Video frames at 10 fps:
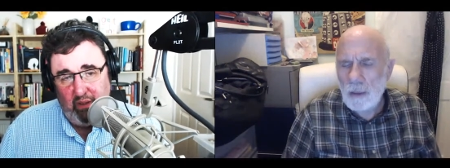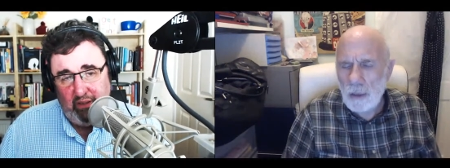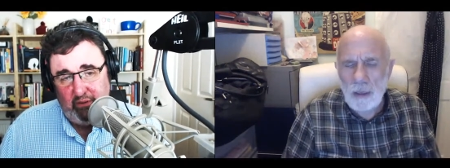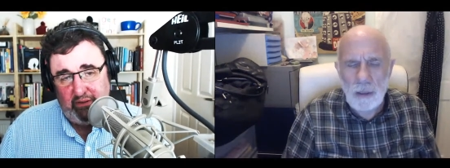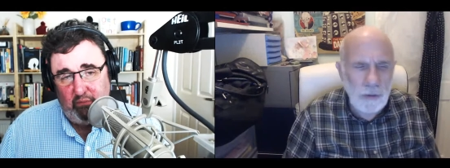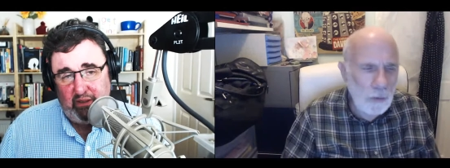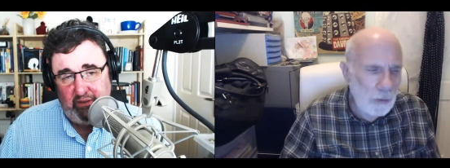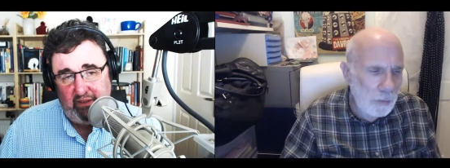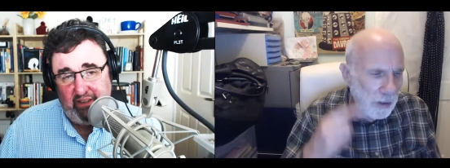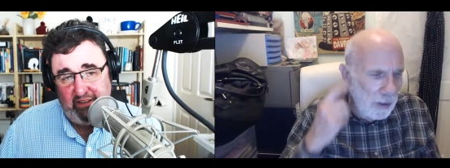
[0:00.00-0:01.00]
Speaker 1: yeah, would you Why
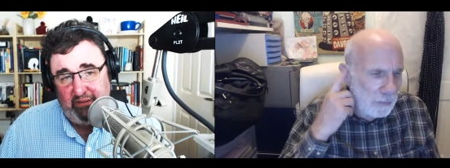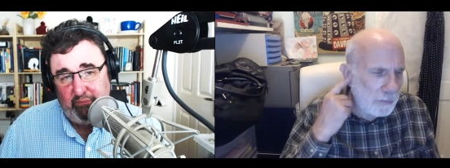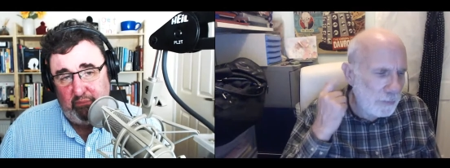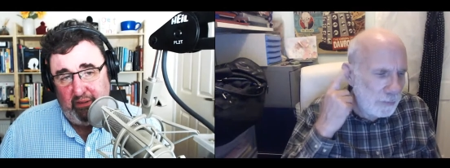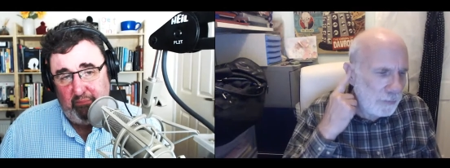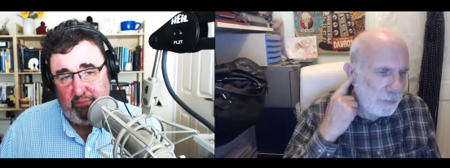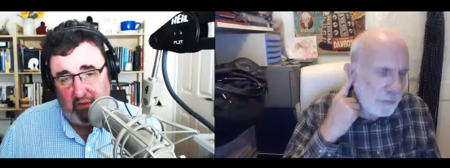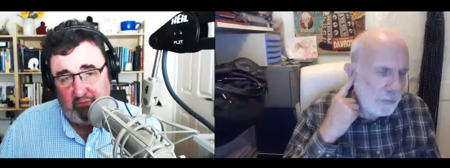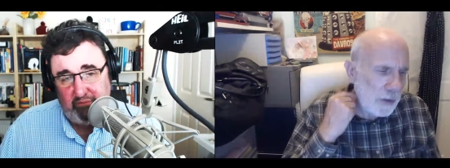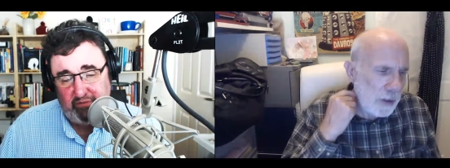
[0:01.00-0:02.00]
would you think it would be
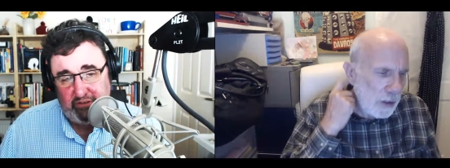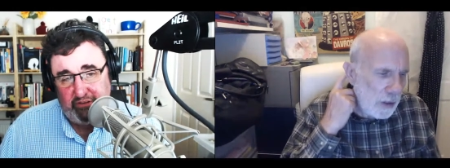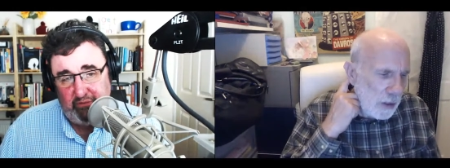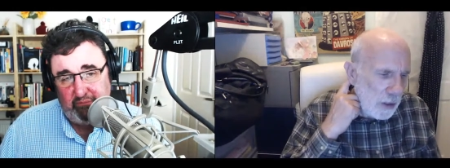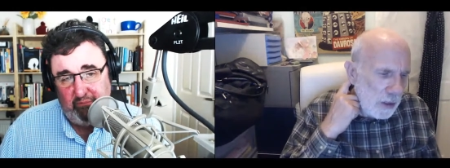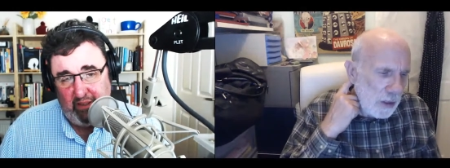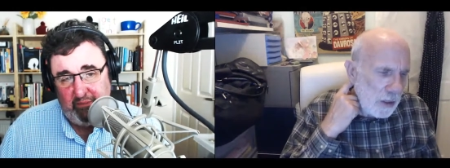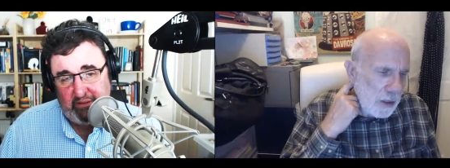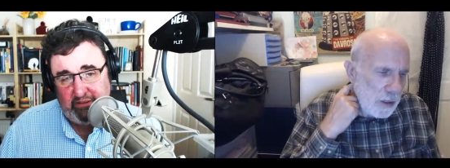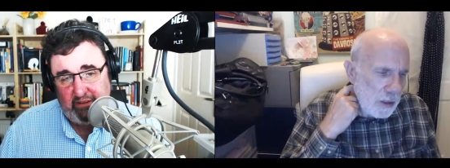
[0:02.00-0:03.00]
important for a student
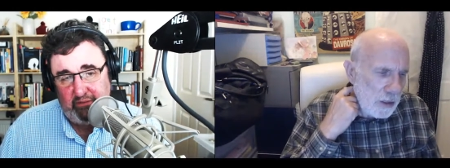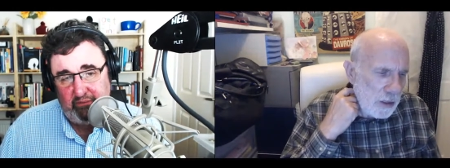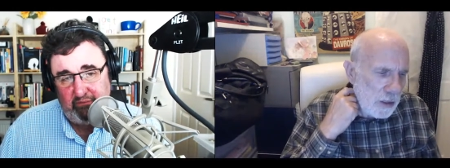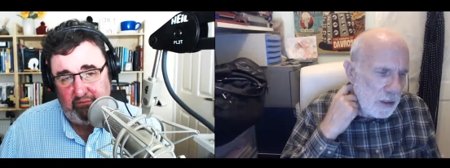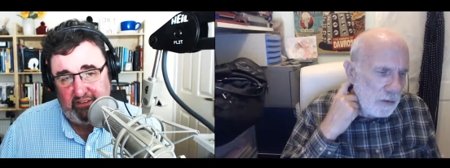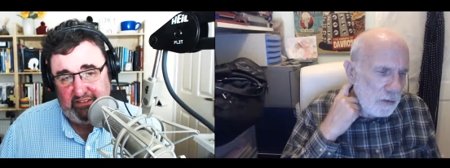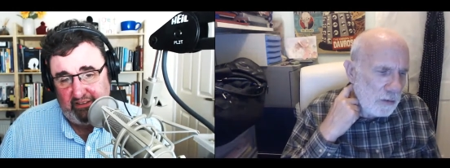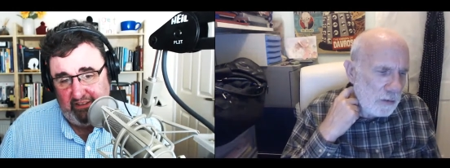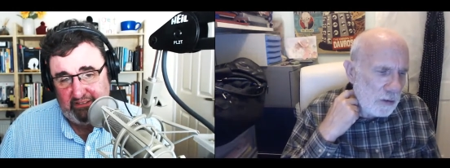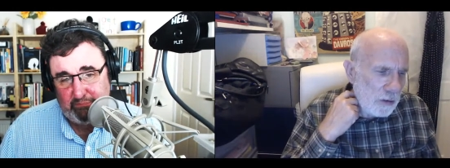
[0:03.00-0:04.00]
maybe to
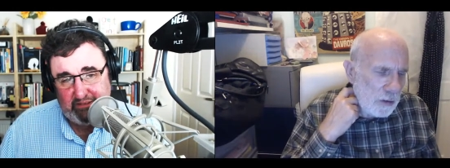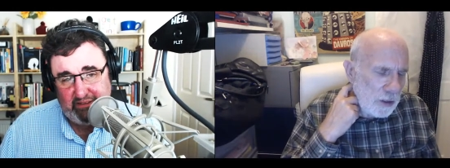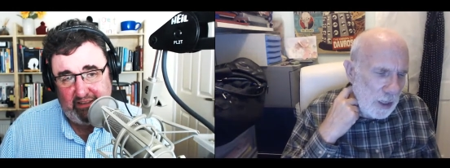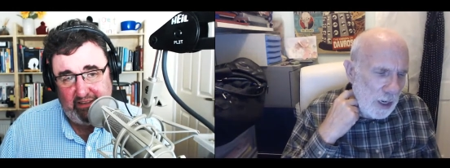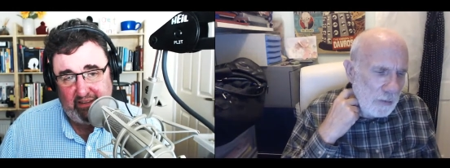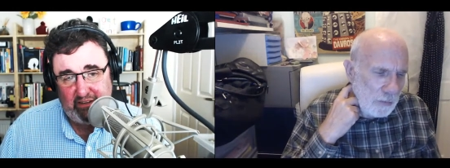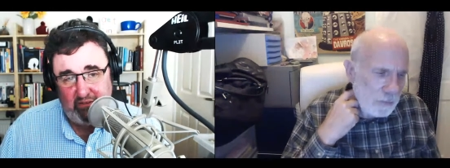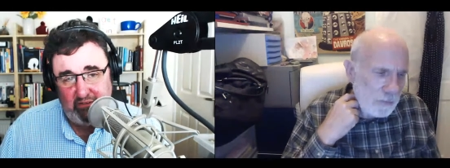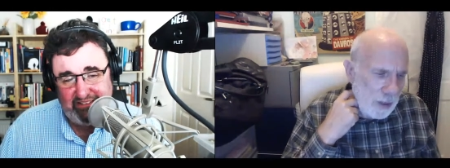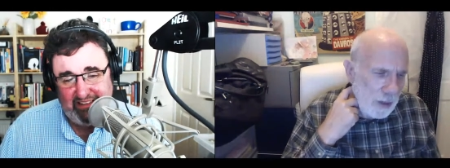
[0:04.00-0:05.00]
visit this particular
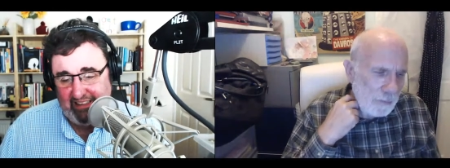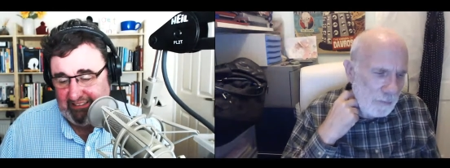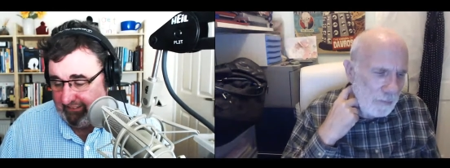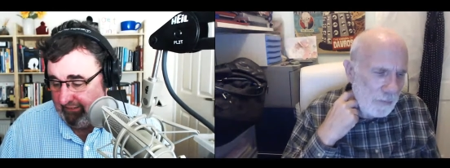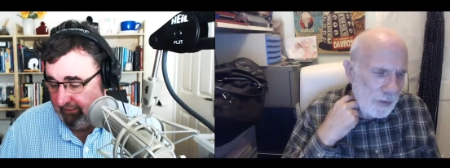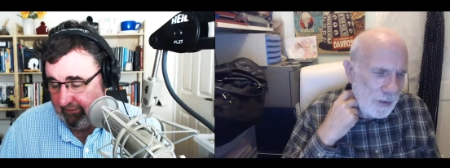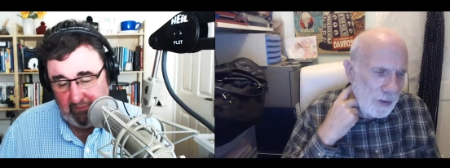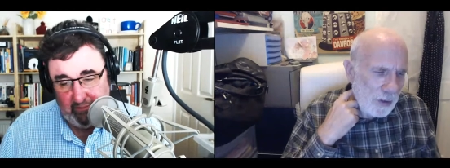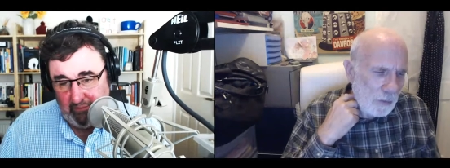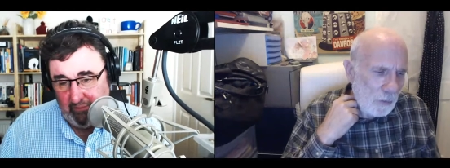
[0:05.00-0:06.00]
yeah. text?
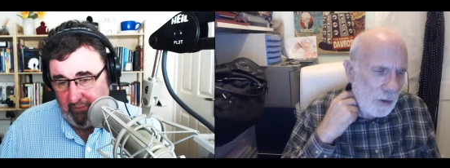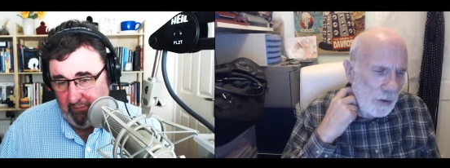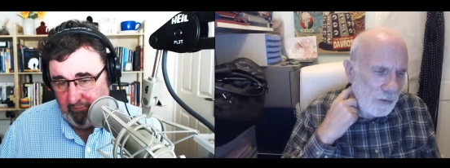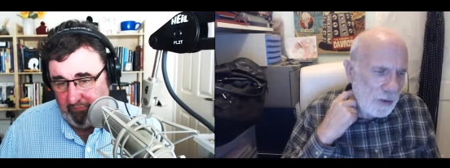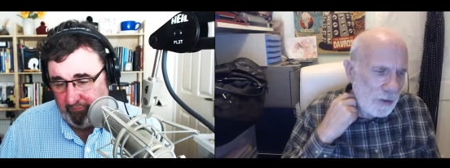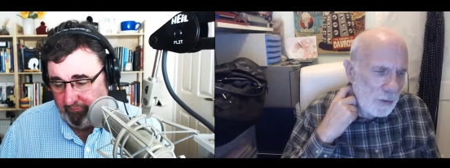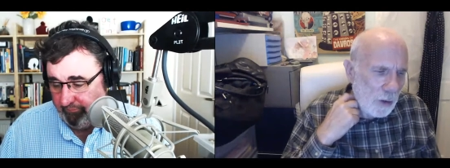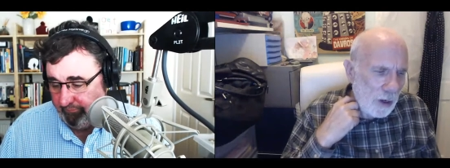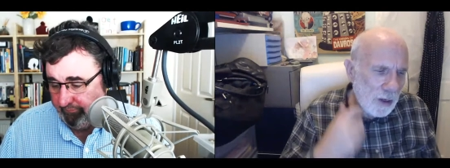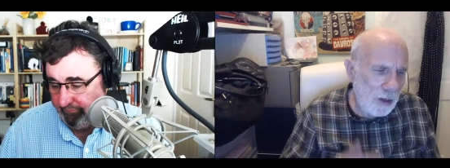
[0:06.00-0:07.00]
Speaker 2: One of the reasons
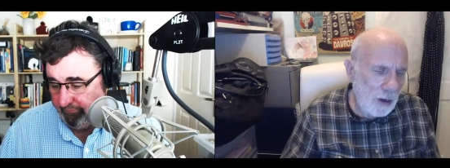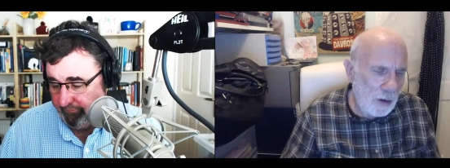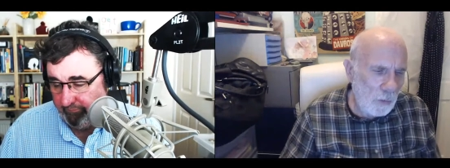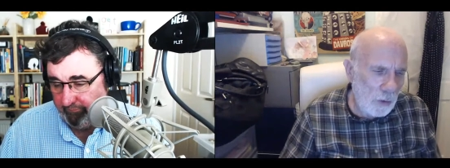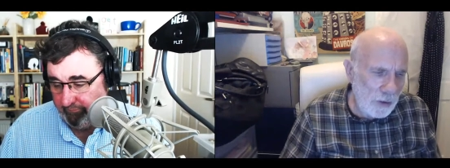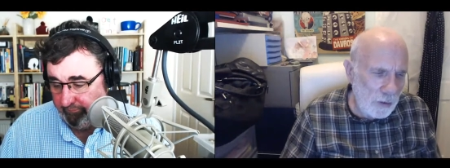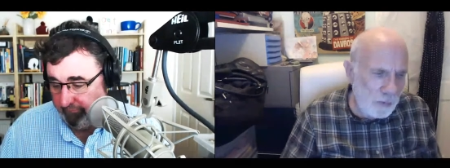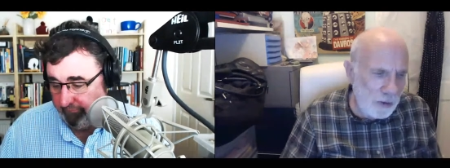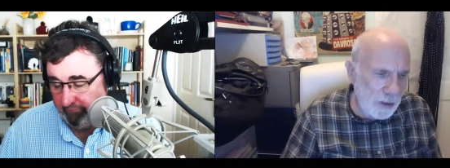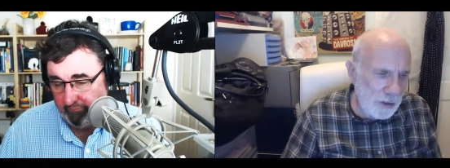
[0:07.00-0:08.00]
why I wanted to
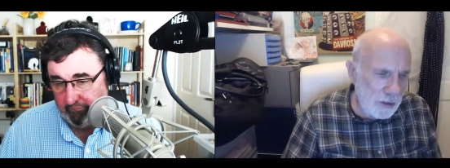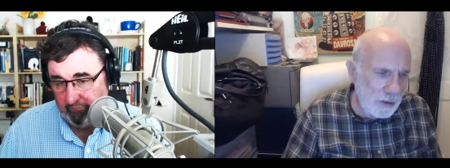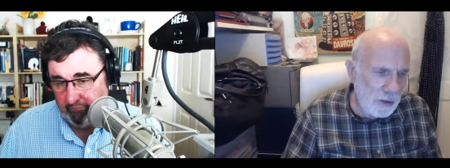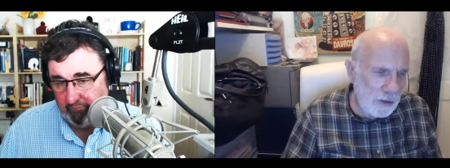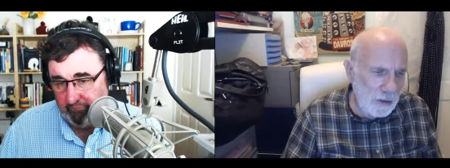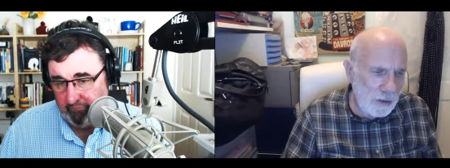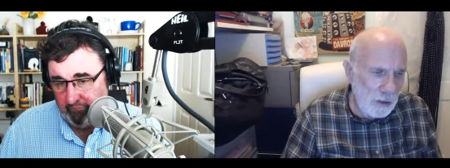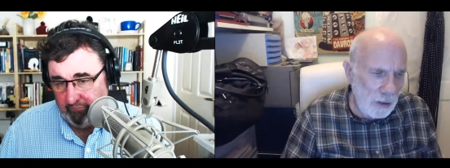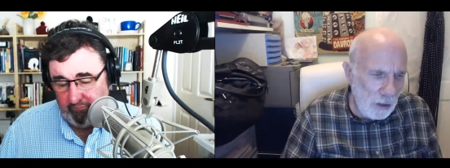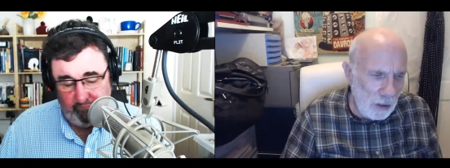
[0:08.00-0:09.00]
bring this into this
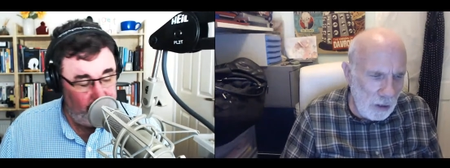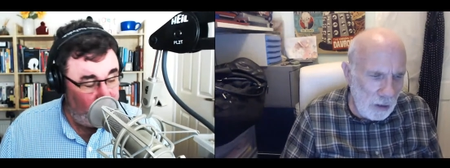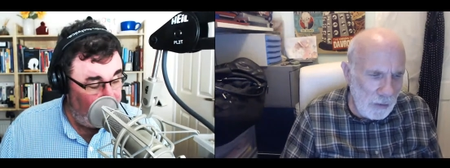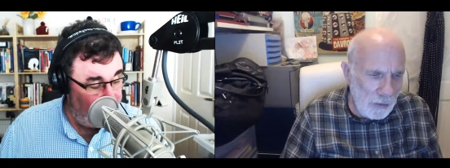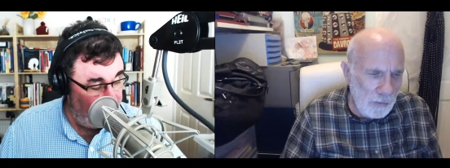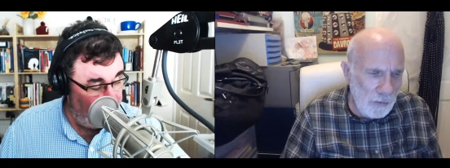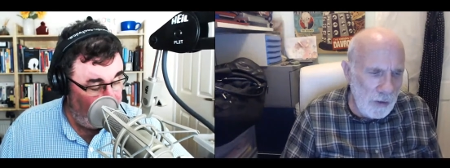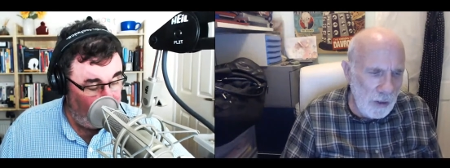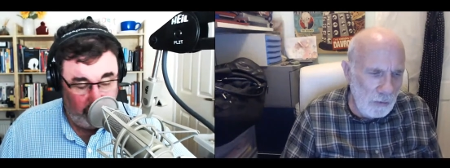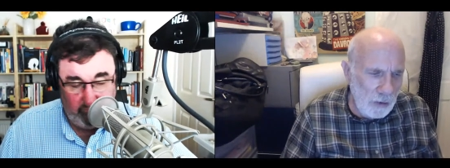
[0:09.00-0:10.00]
this
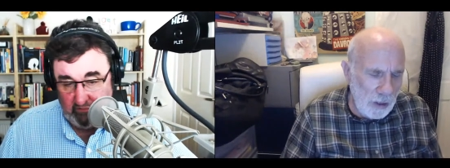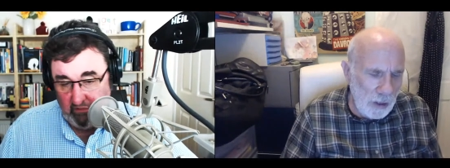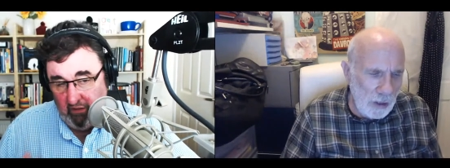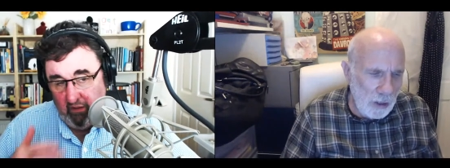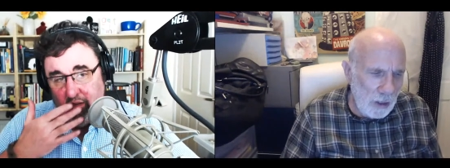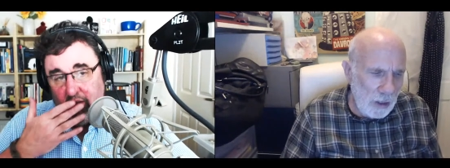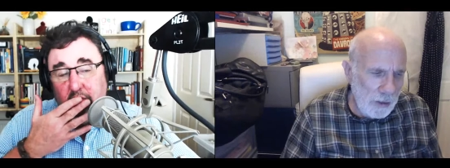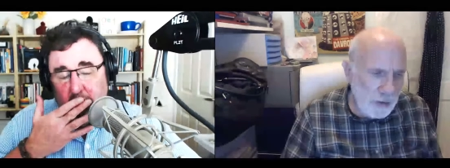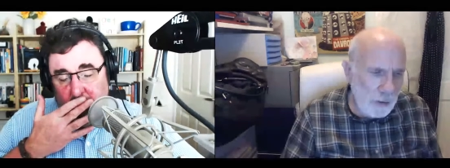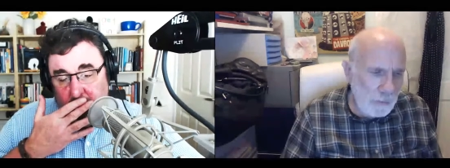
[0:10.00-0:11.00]
video really is
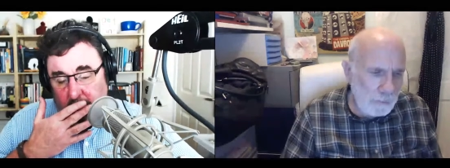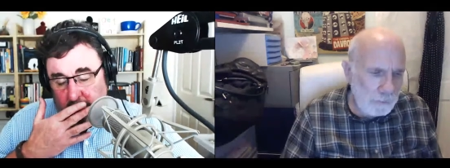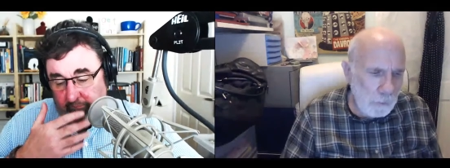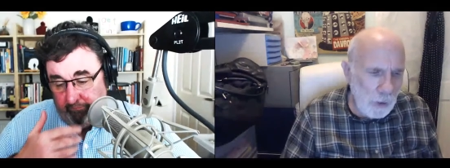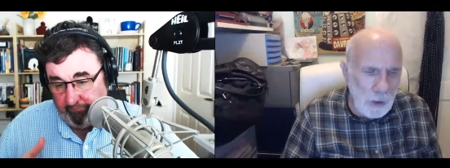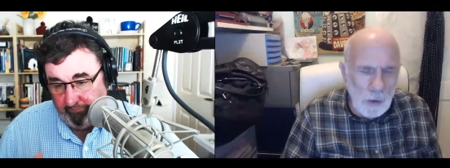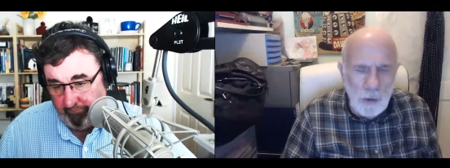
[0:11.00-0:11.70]
that when I look